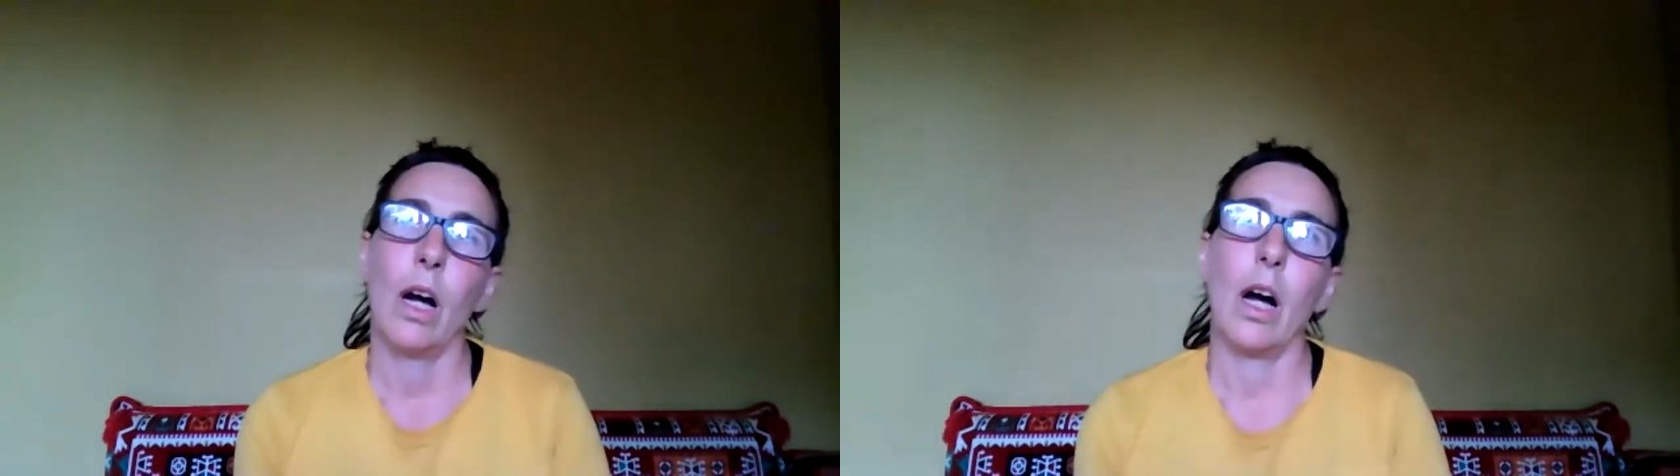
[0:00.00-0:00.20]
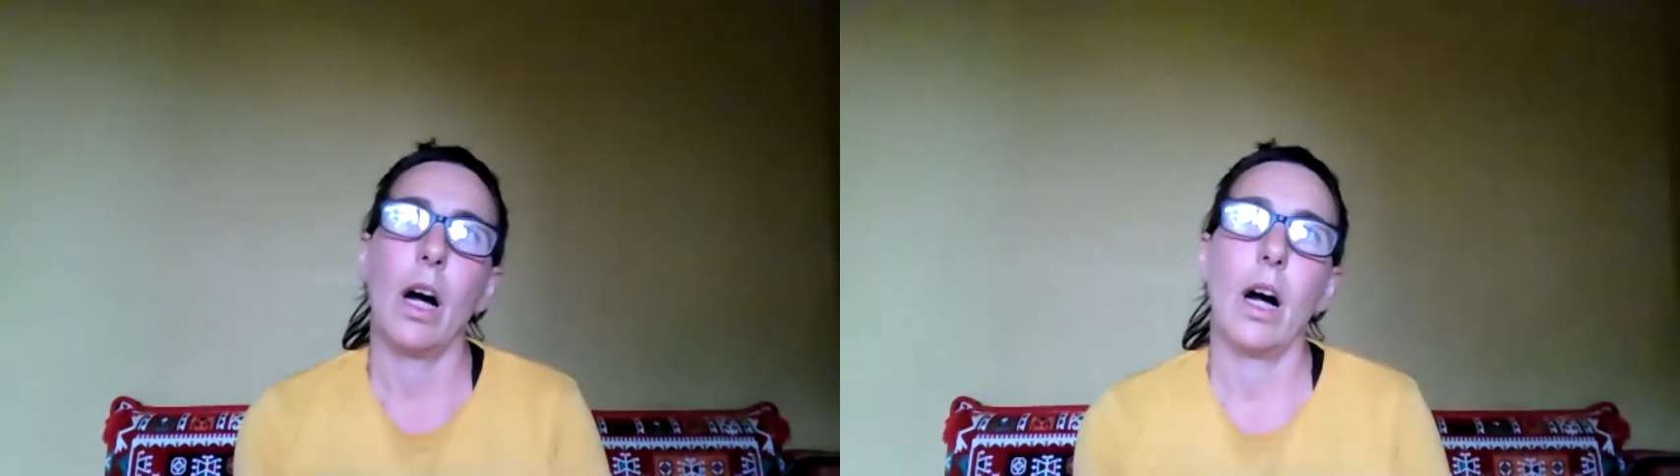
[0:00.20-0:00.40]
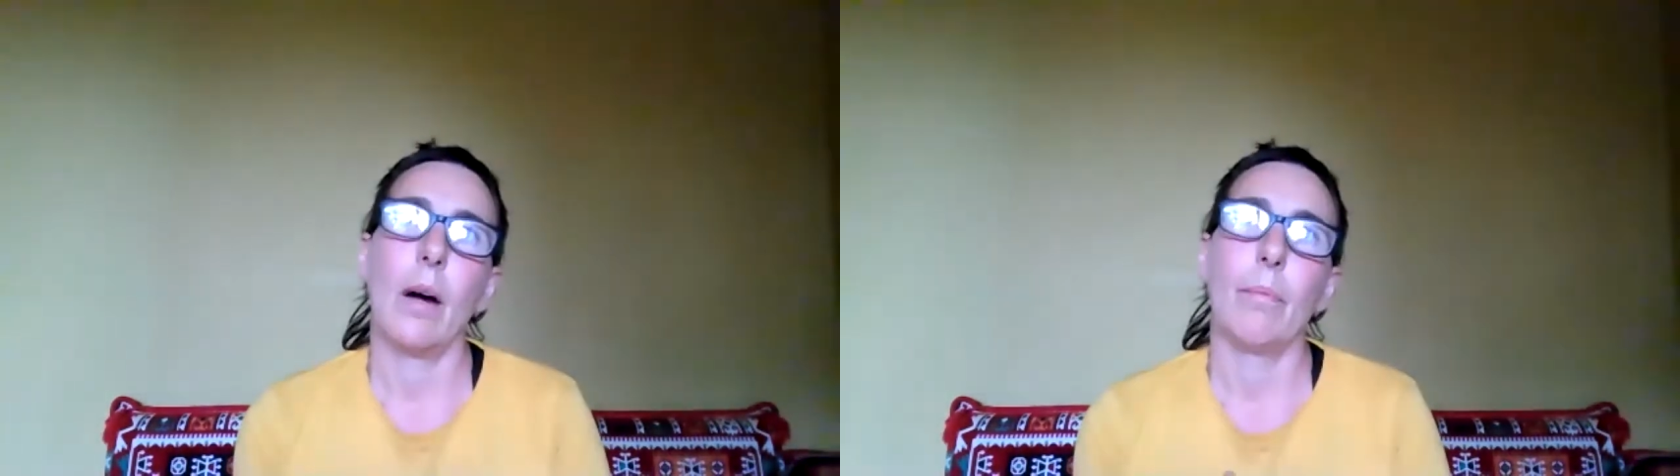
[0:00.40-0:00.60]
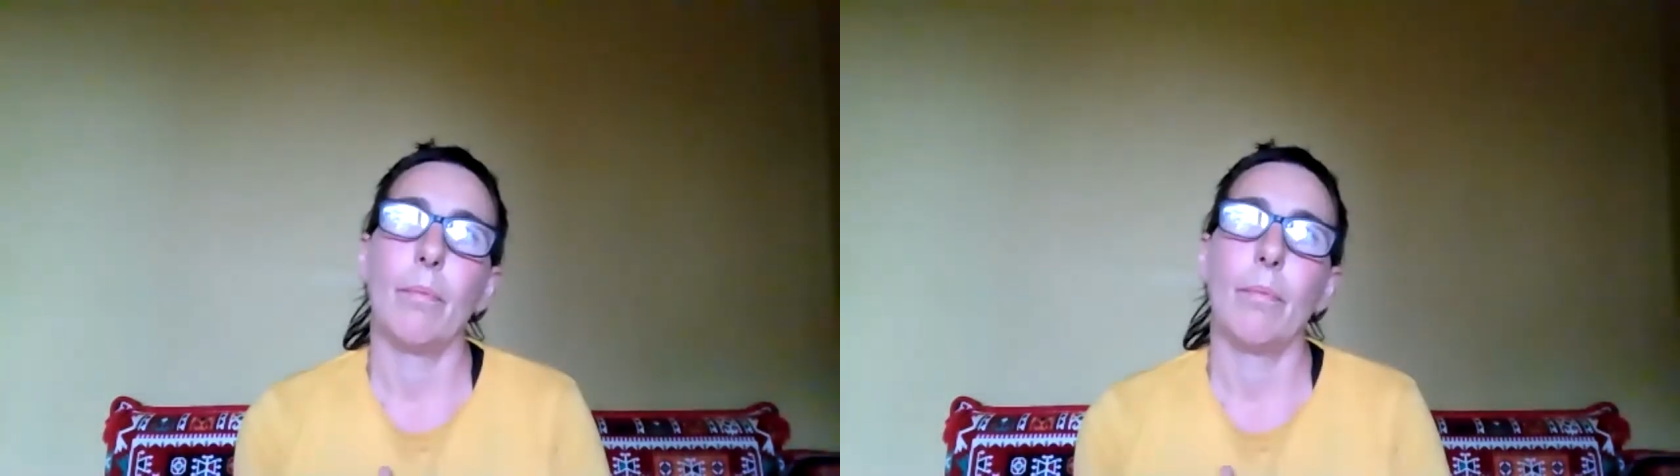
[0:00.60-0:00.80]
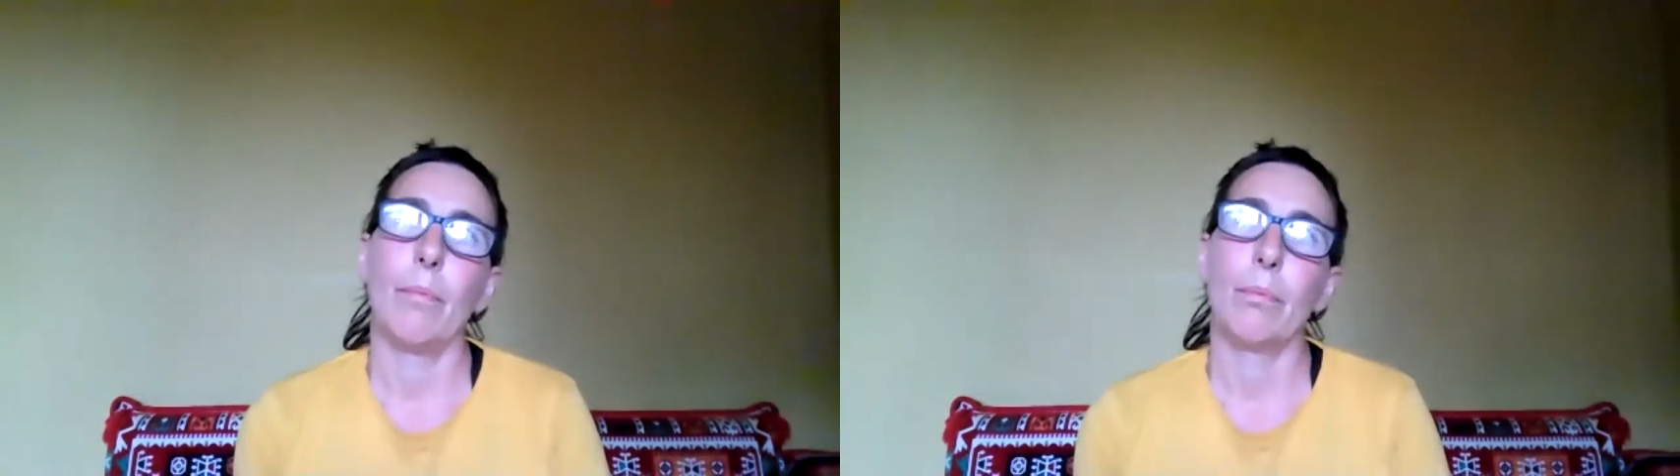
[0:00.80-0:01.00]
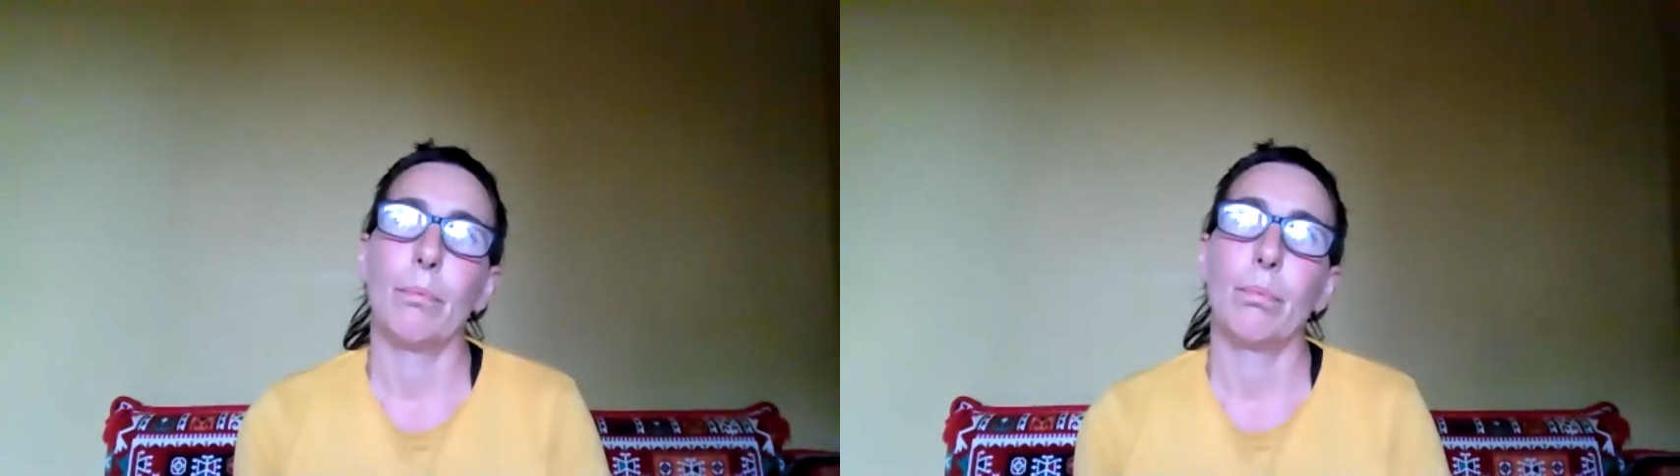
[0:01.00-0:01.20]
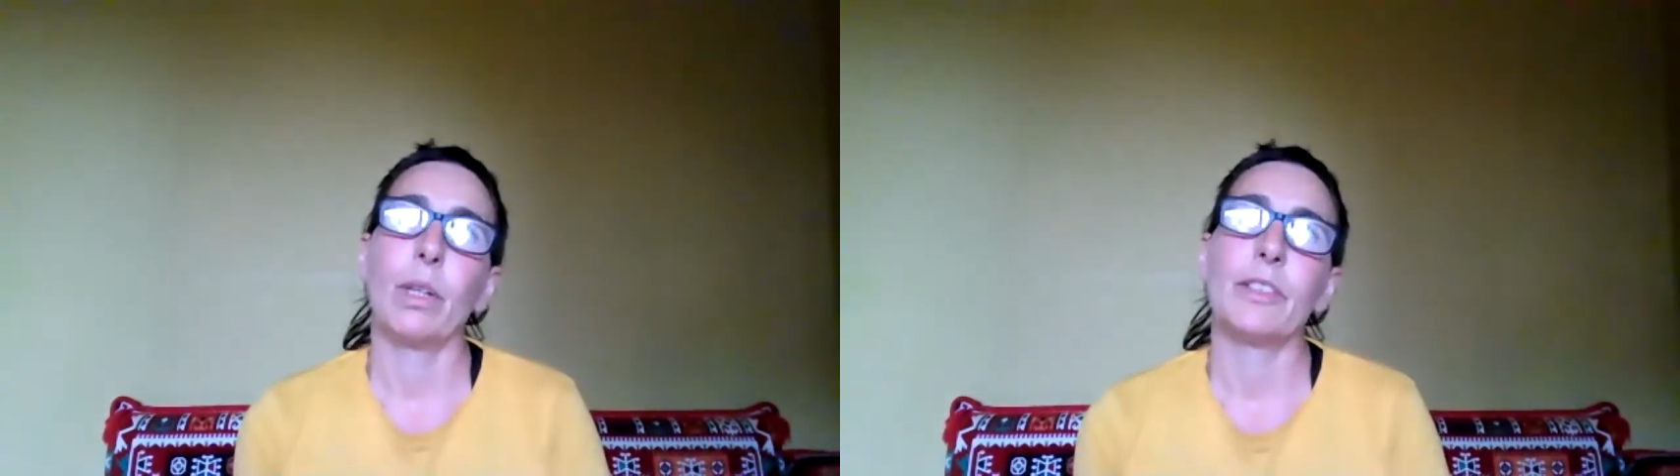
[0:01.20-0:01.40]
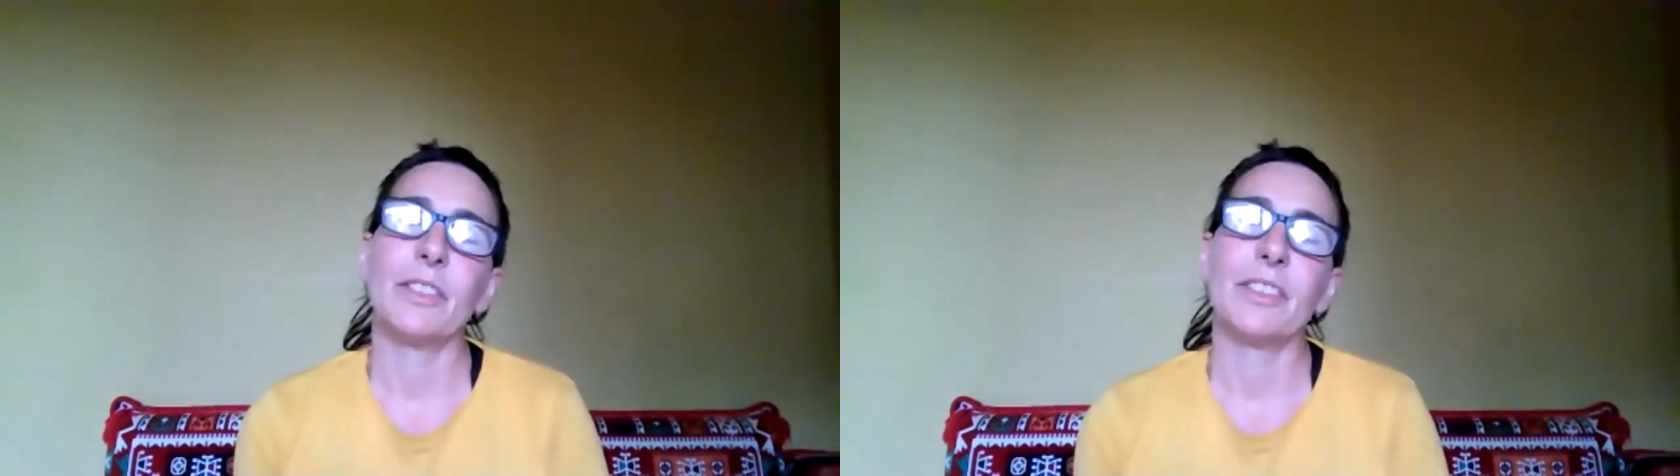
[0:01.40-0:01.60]

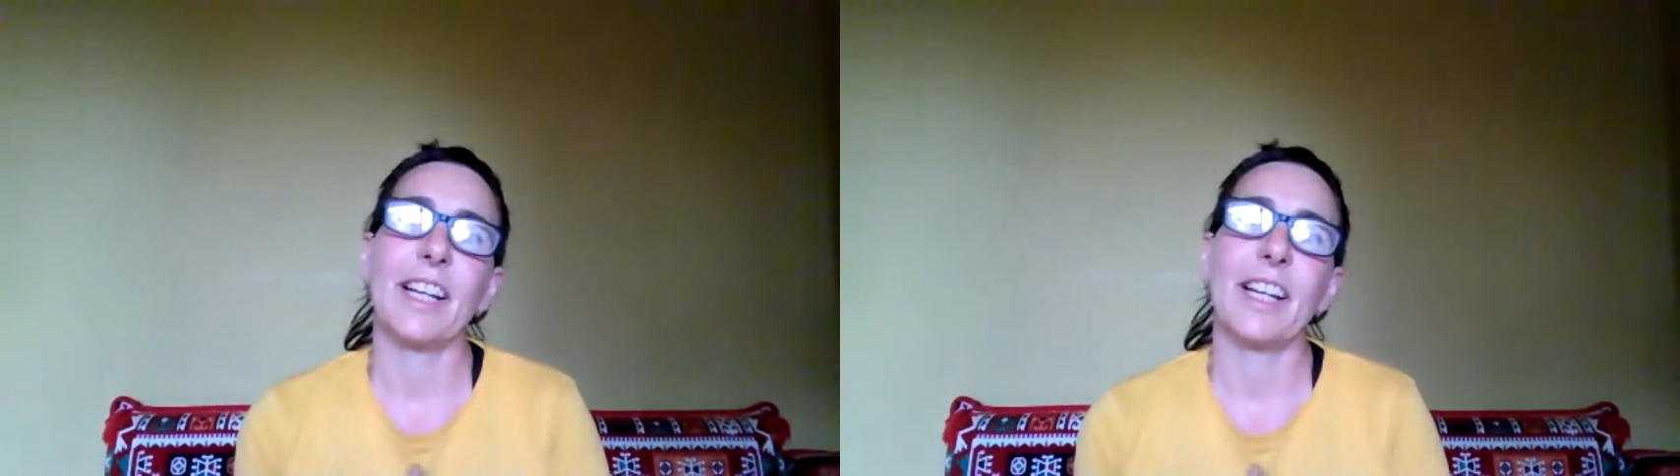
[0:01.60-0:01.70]
present